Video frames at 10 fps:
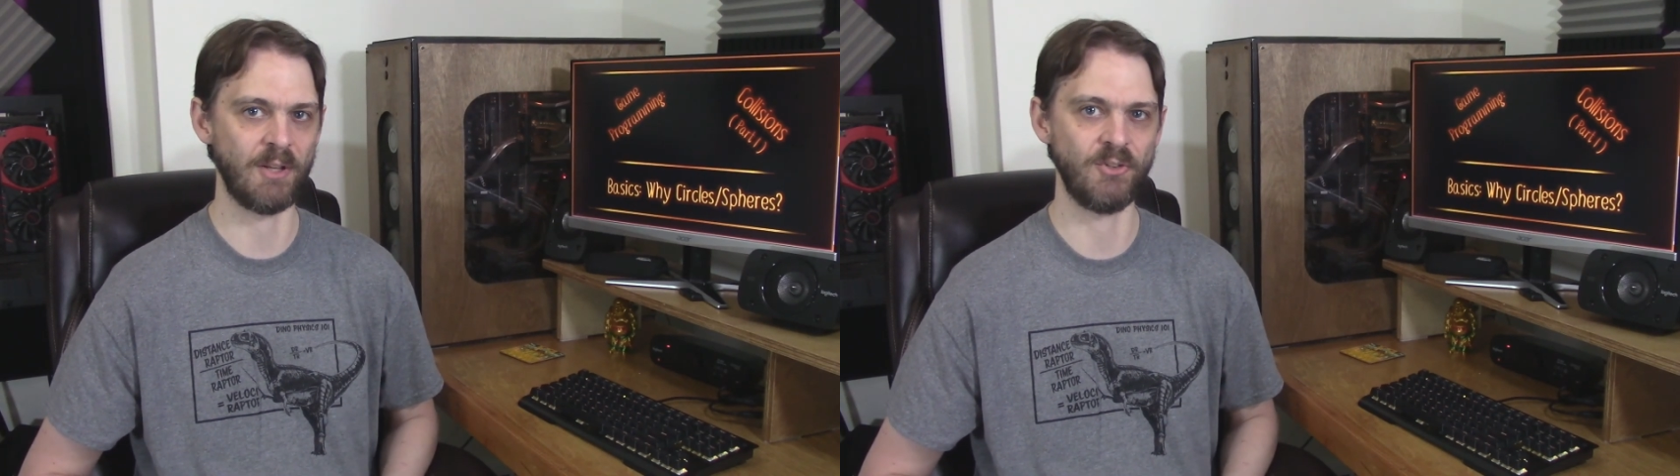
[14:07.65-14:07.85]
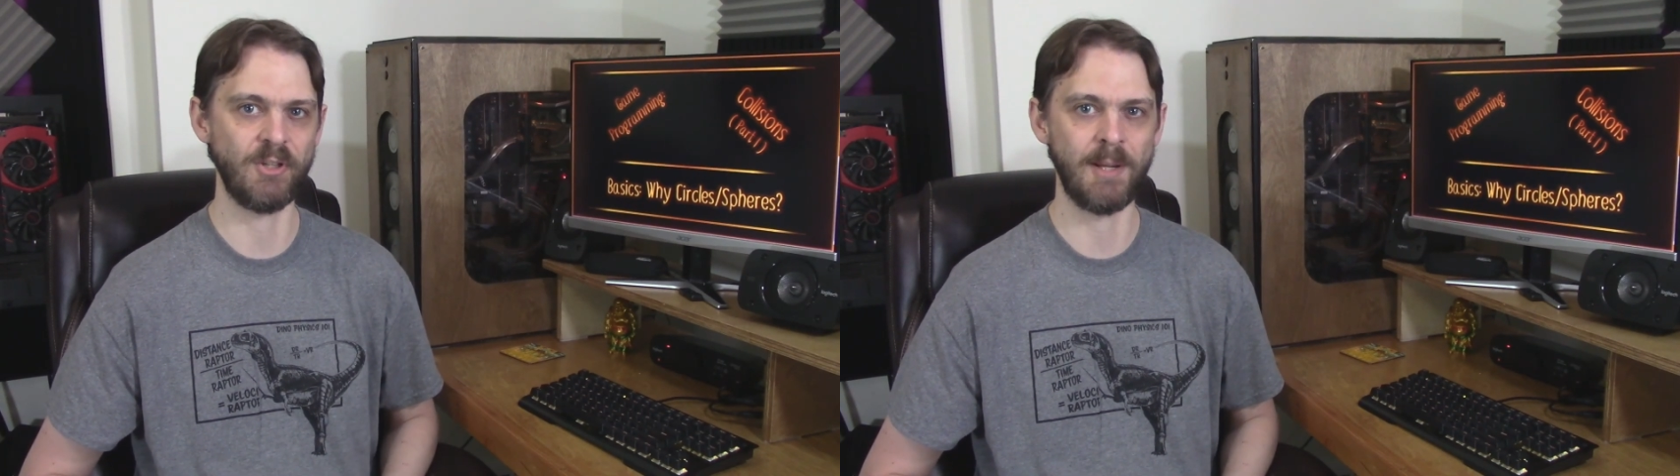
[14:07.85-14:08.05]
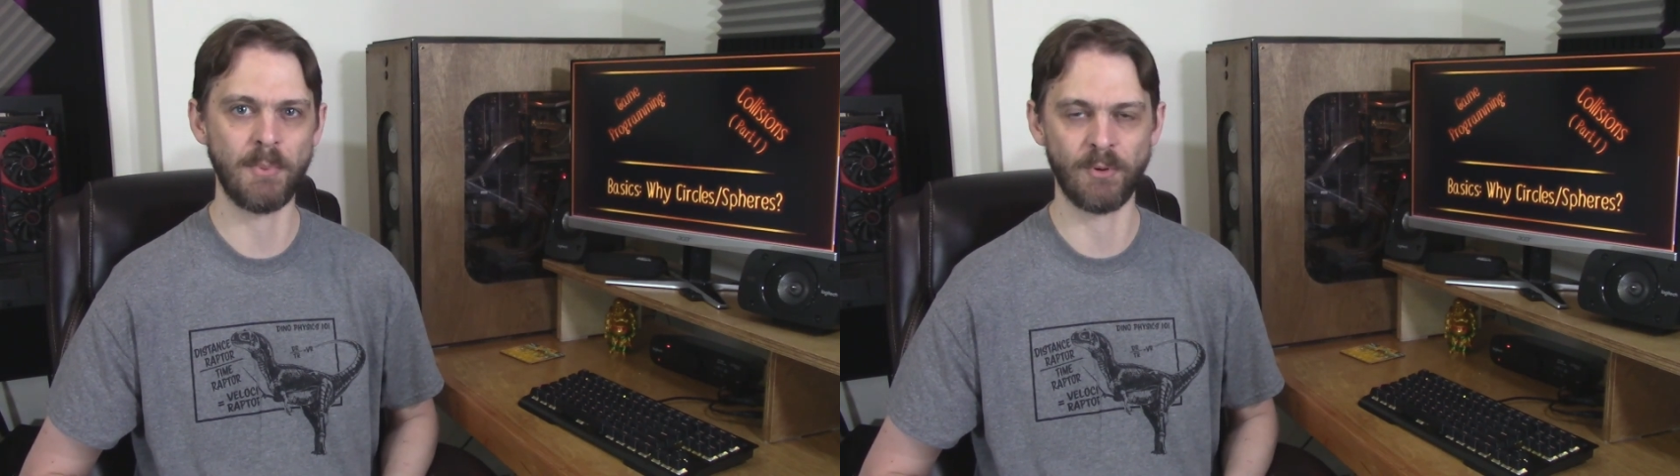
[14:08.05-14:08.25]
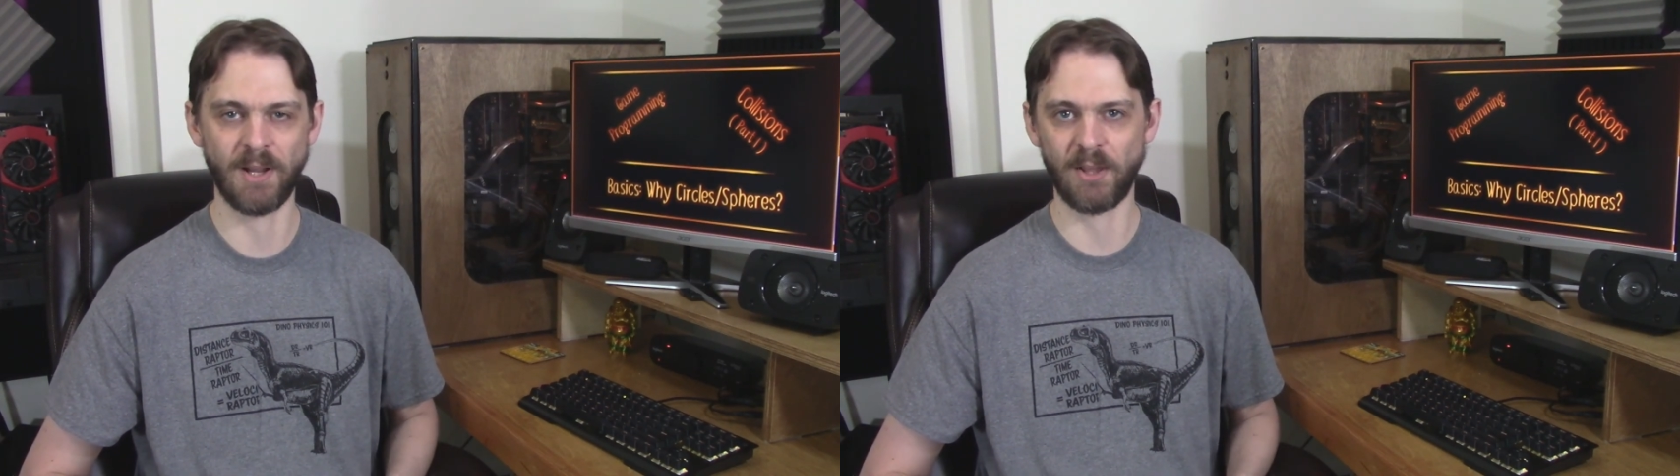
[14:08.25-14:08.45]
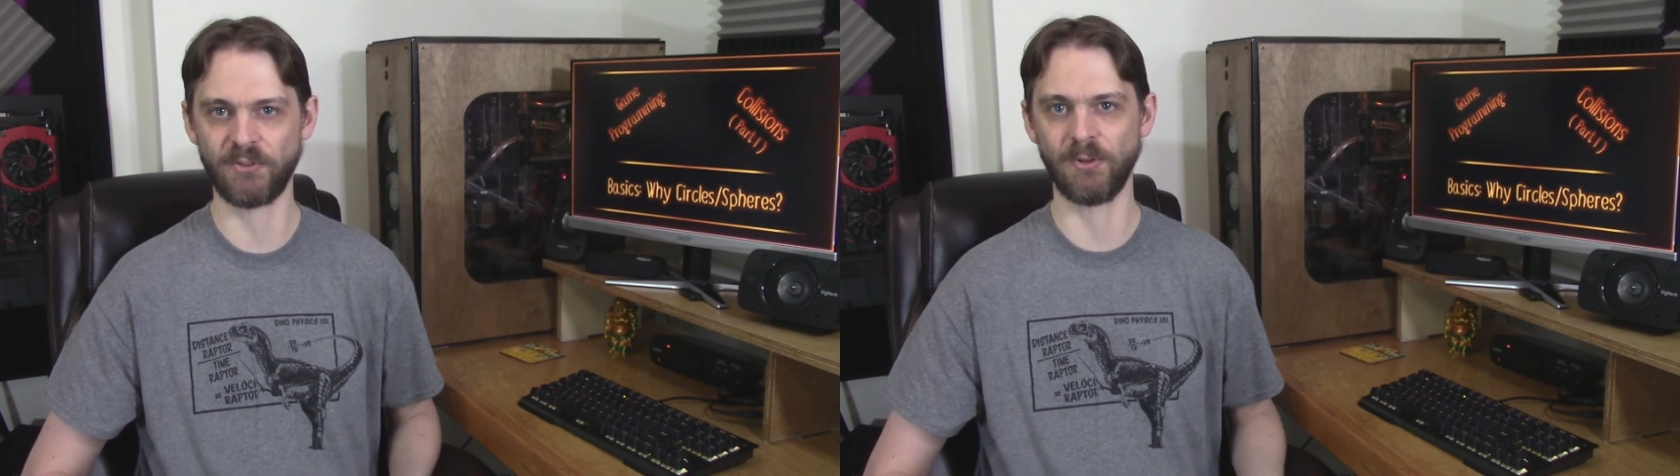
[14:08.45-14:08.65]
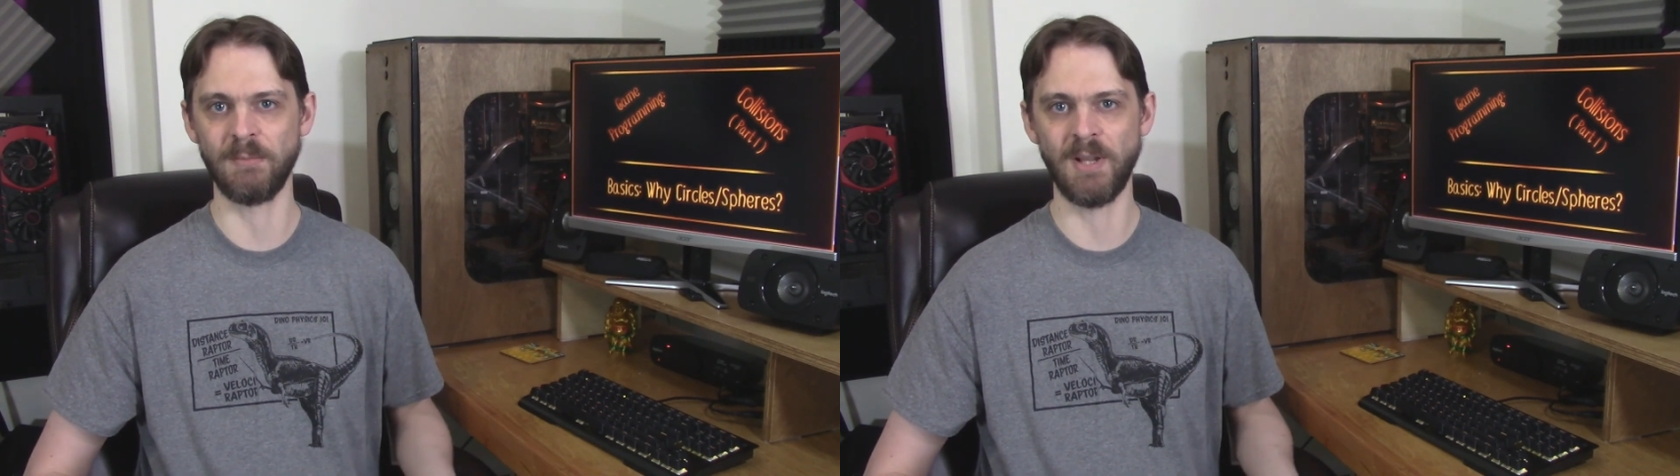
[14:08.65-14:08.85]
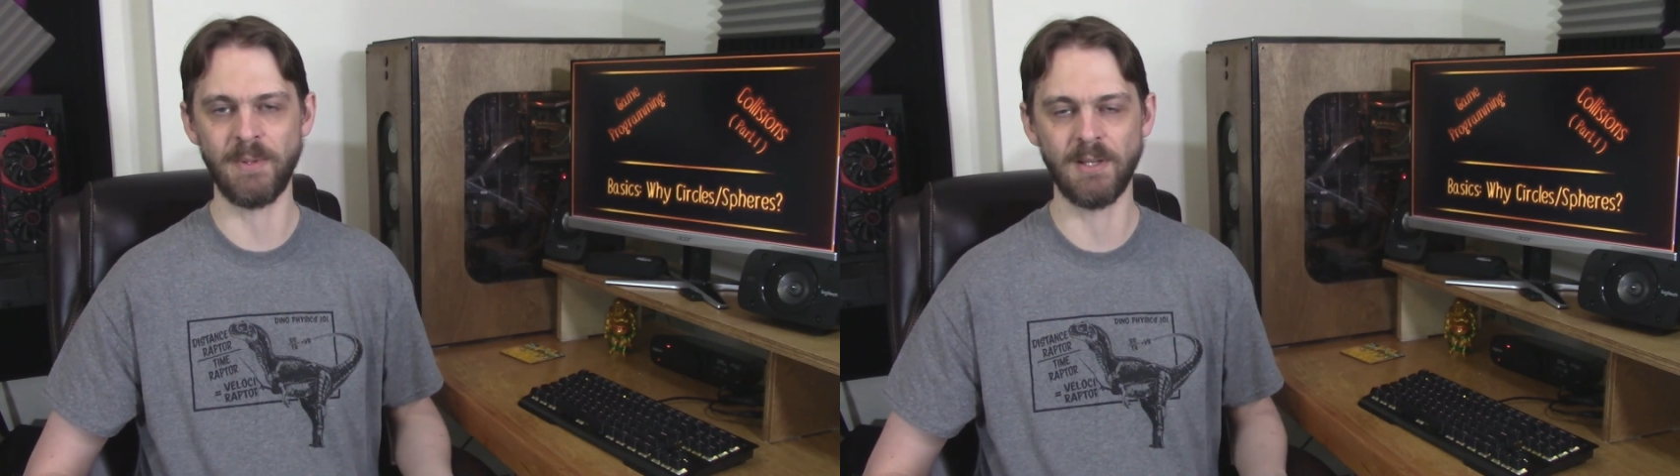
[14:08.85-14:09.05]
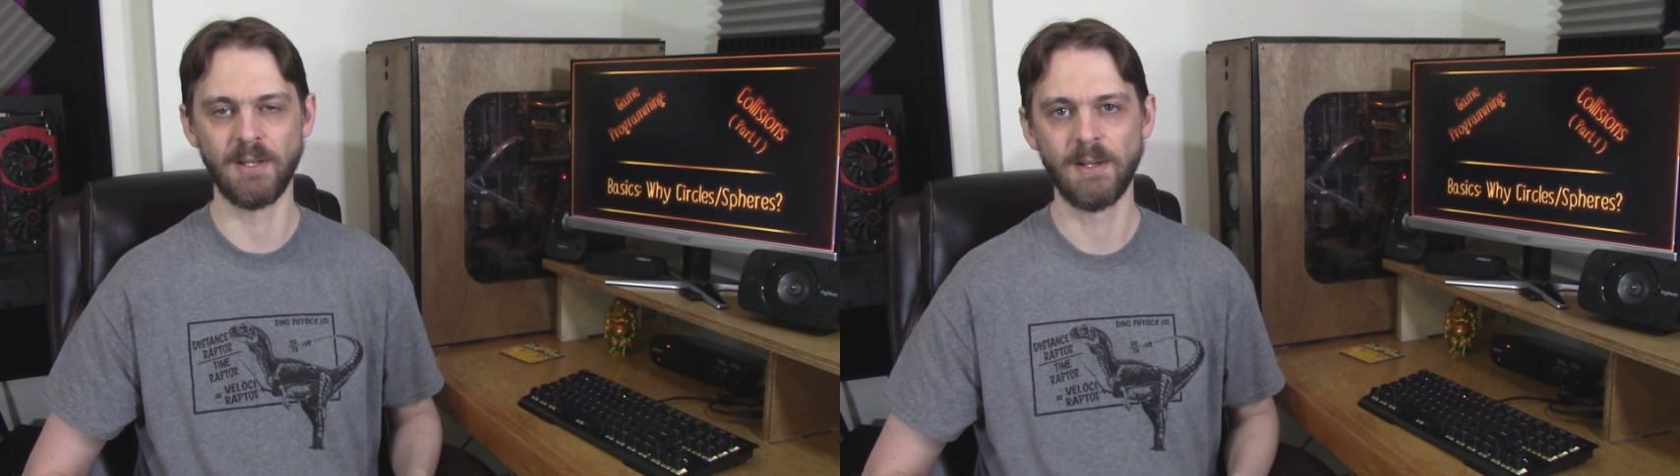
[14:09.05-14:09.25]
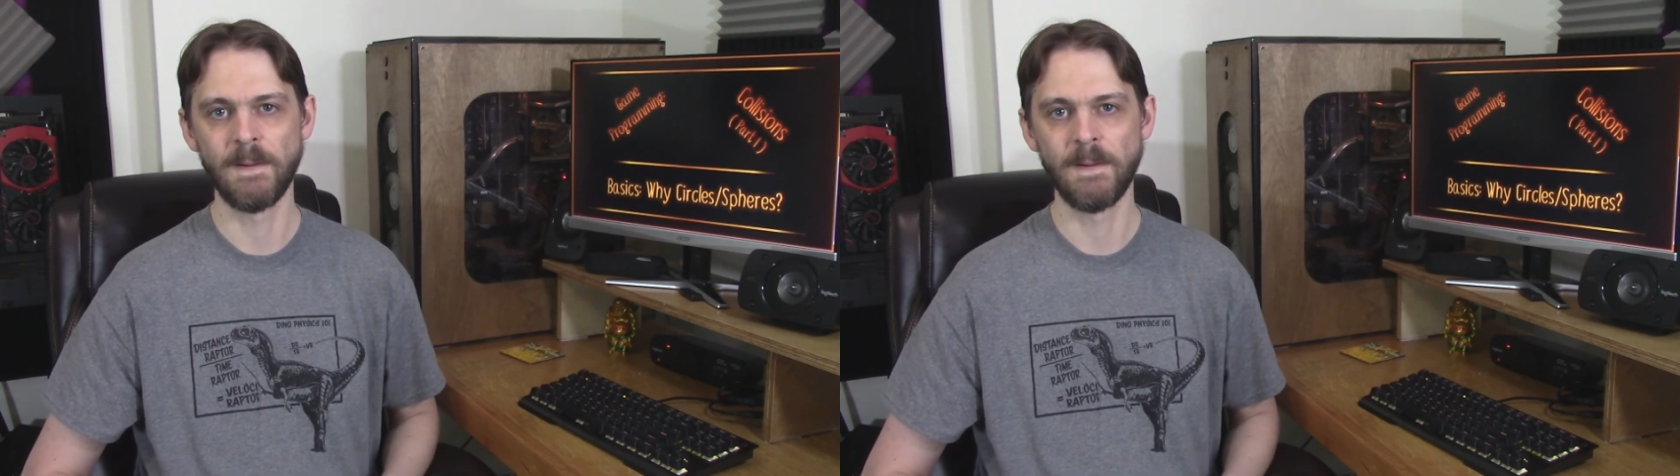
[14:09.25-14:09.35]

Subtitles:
a shape or an asteroid, maybe.